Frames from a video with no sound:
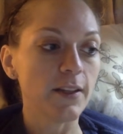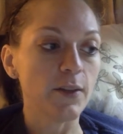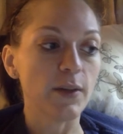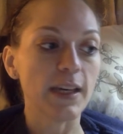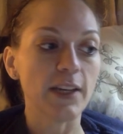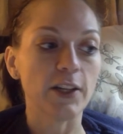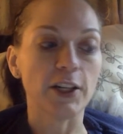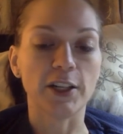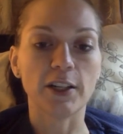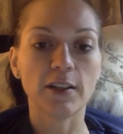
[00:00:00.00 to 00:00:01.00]
you get
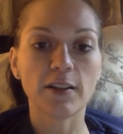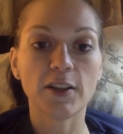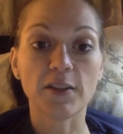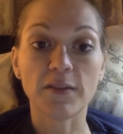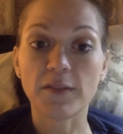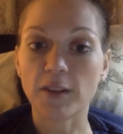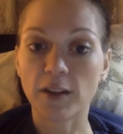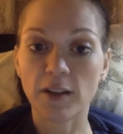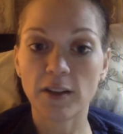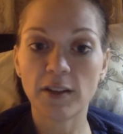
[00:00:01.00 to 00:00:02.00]
your
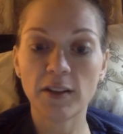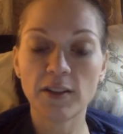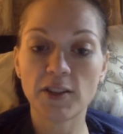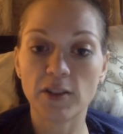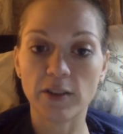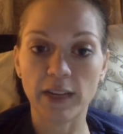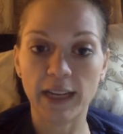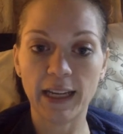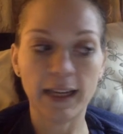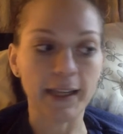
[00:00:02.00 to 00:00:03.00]
conferred
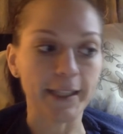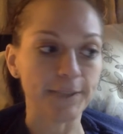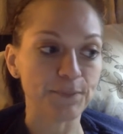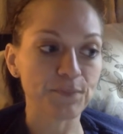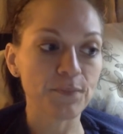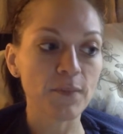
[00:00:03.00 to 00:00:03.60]
degree um,